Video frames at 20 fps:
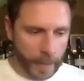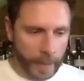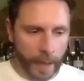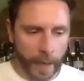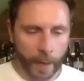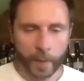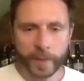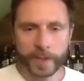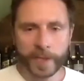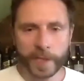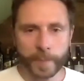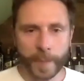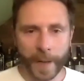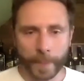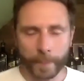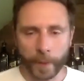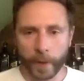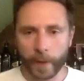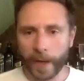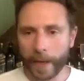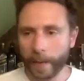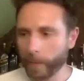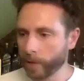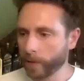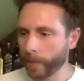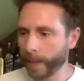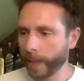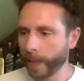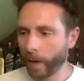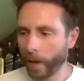I always expect blue label
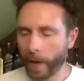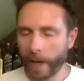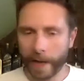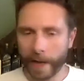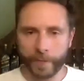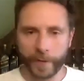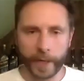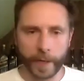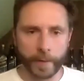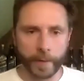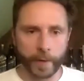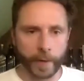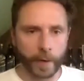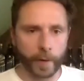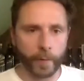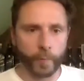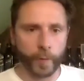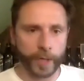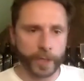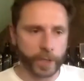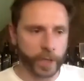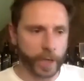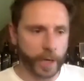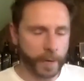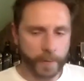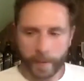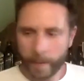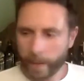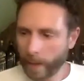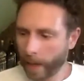to be a lot heavier and a lot richer.